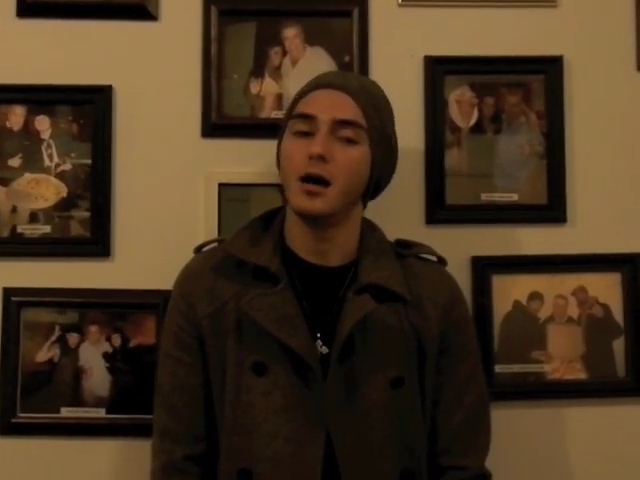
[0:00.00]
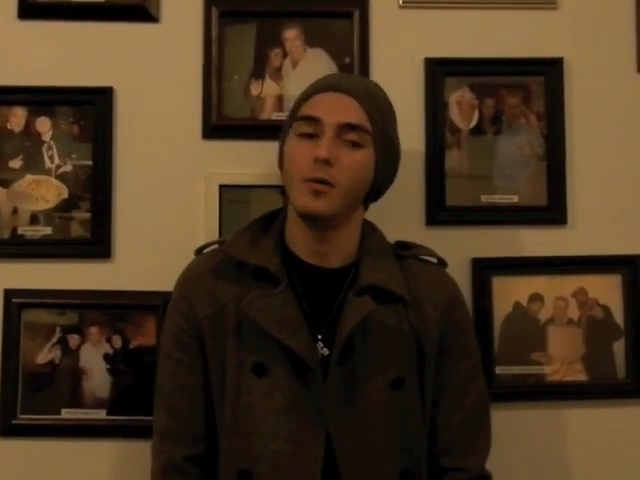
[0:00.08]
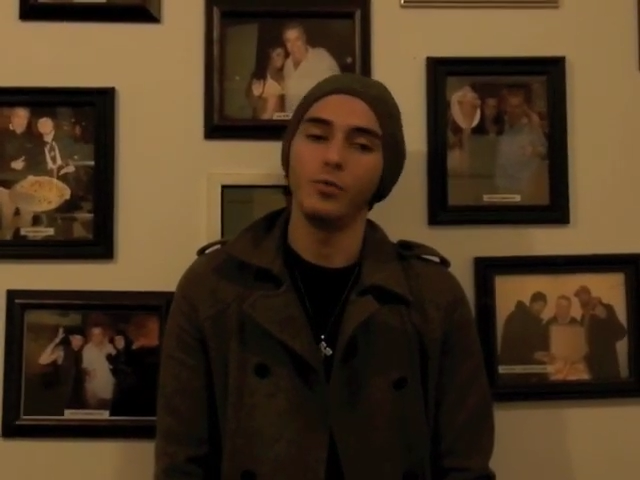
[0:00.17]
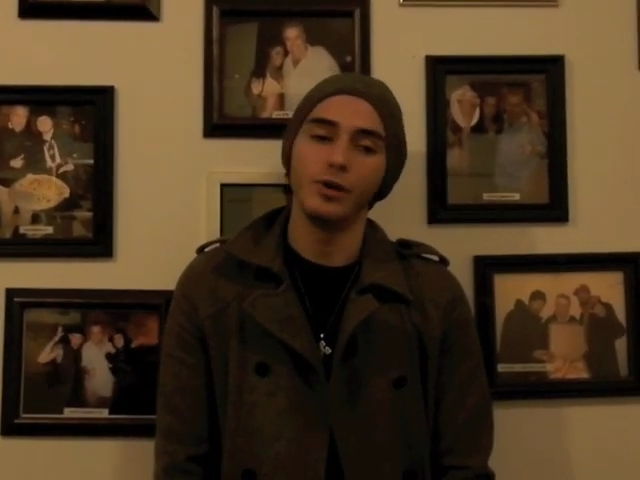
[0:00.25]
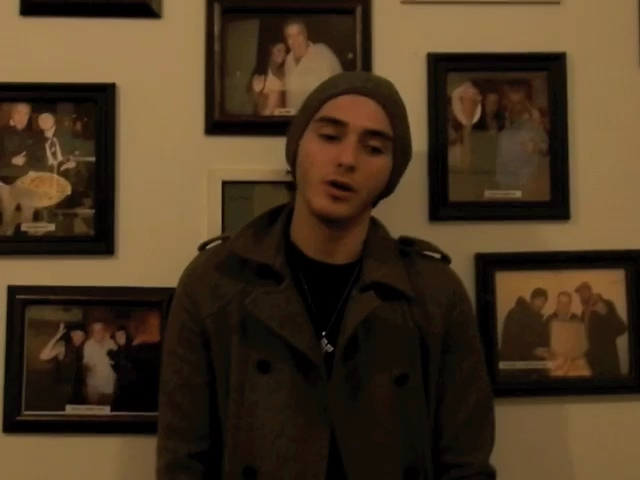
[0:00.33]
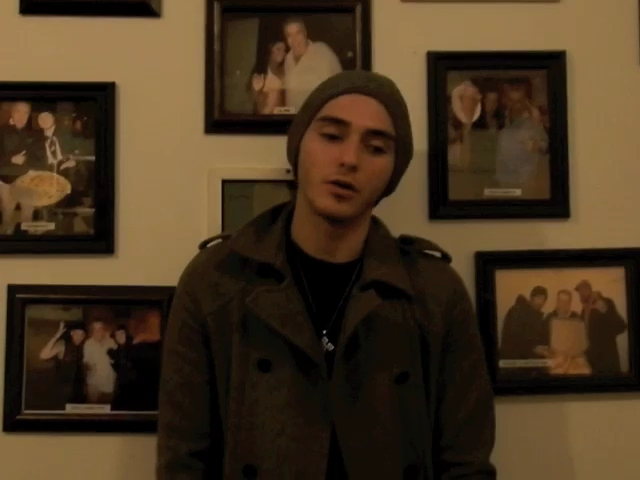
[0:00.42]

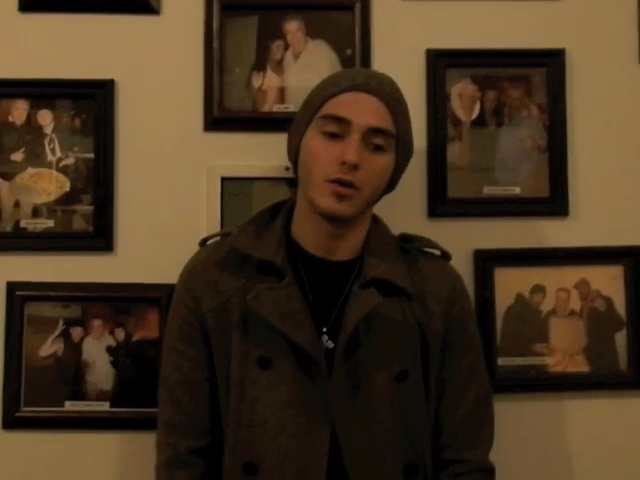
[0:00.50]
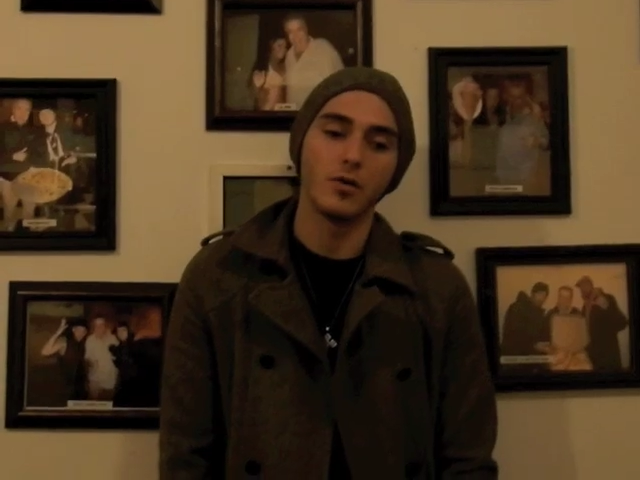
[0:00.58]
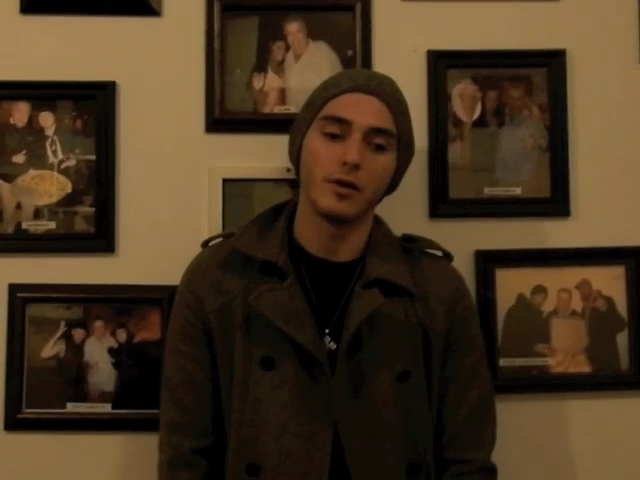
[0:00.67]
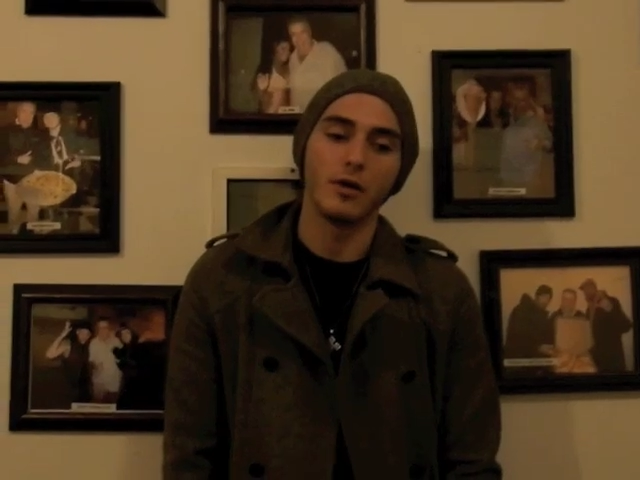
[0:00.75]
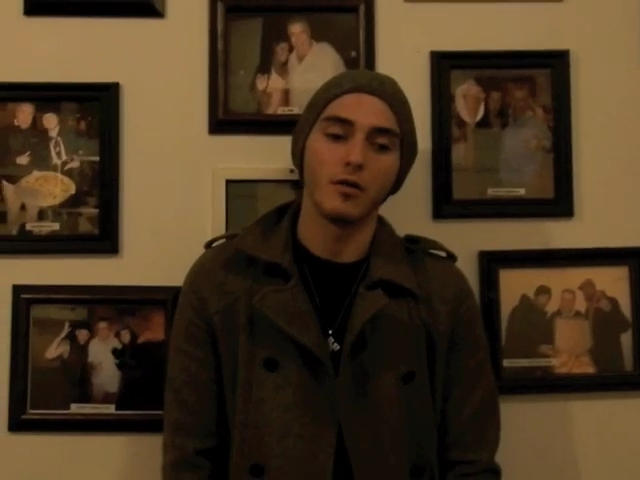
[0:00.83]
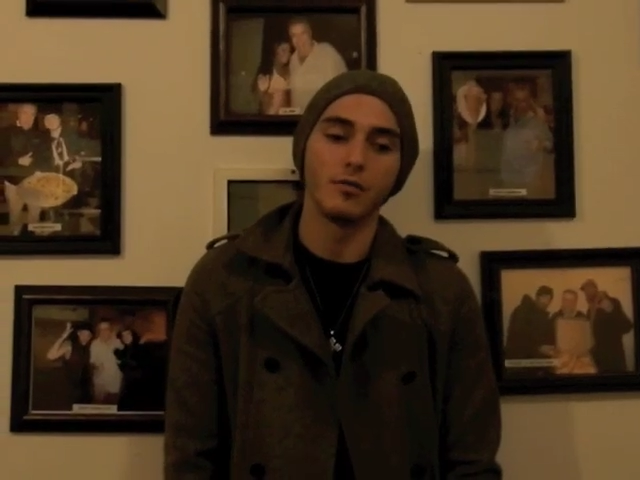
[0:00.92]
We are
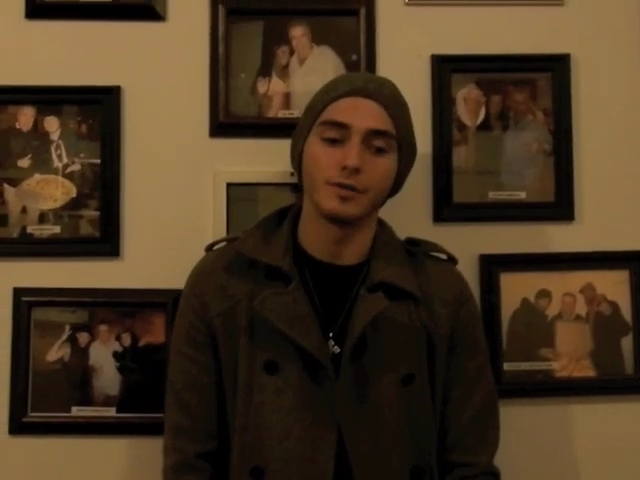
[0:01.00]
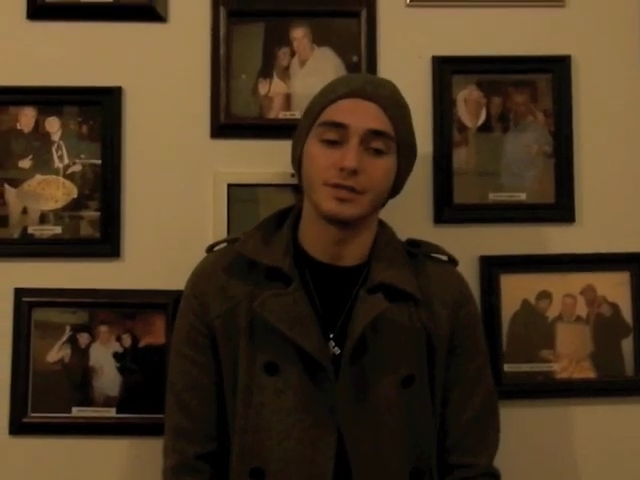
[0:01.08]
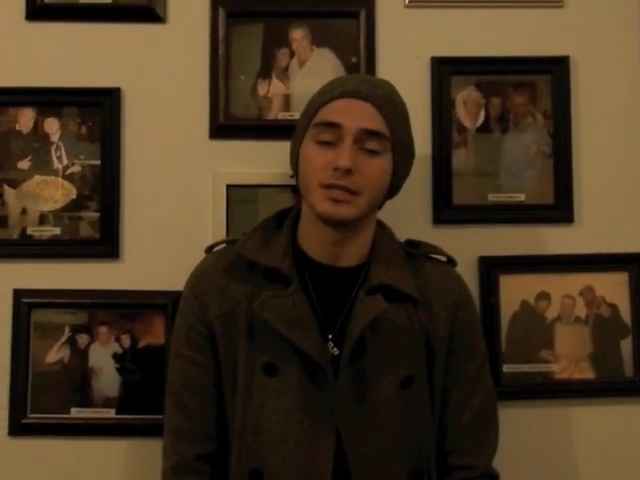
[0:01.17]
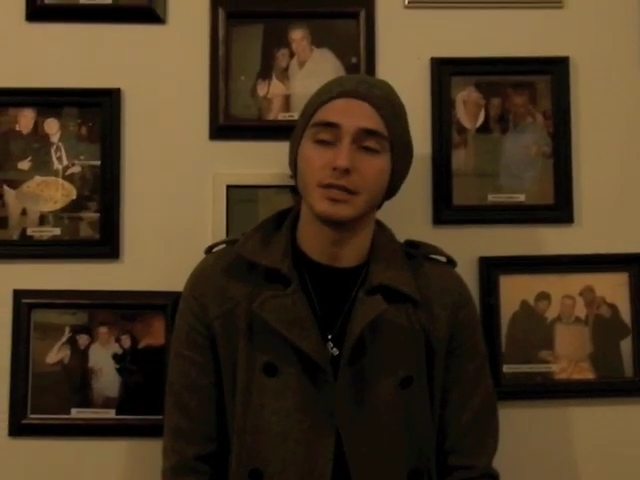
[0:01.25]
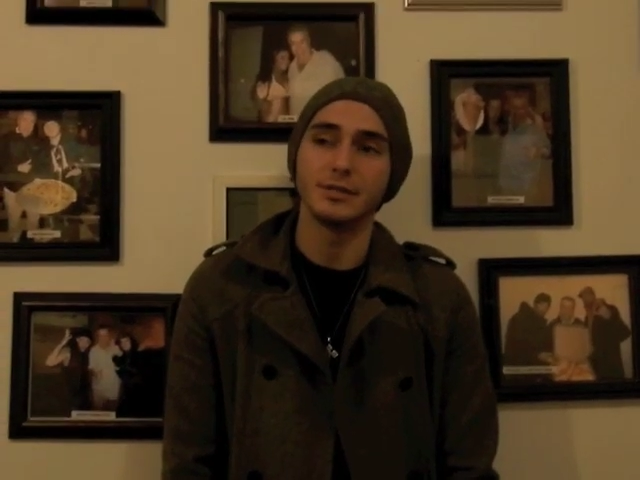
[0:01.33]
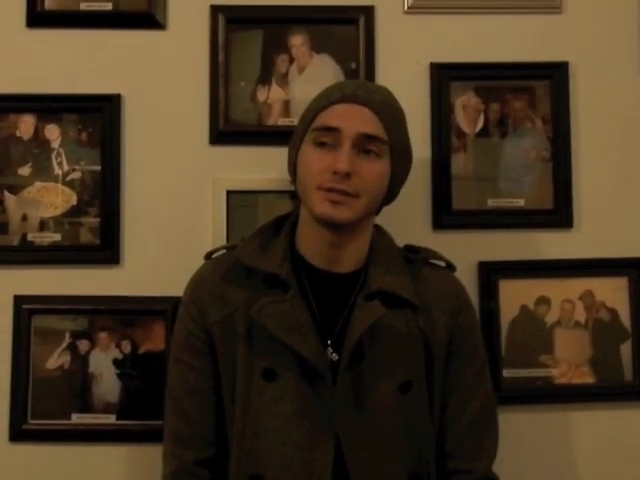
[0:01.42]
going
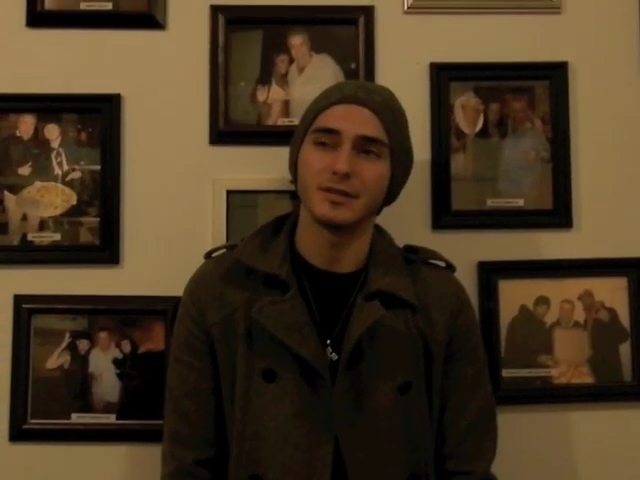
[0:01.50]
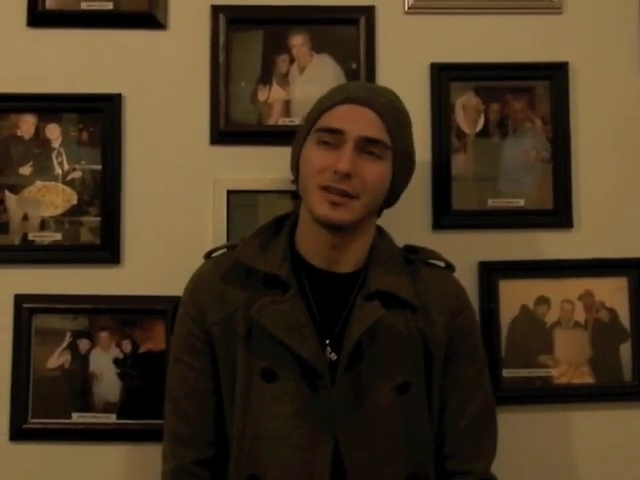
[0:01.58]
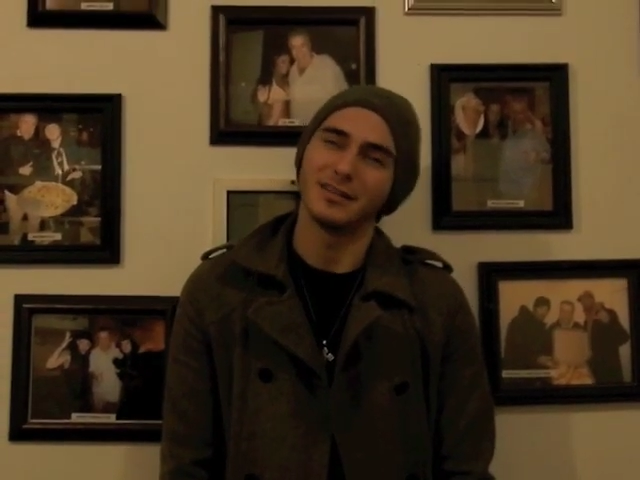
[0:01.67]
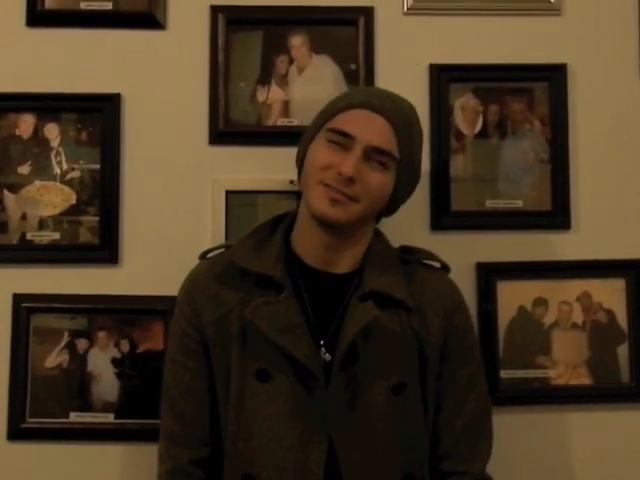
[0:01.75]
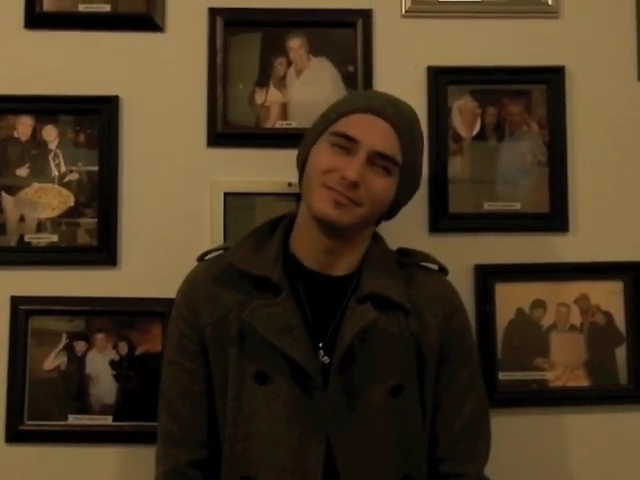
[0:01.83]
overseas like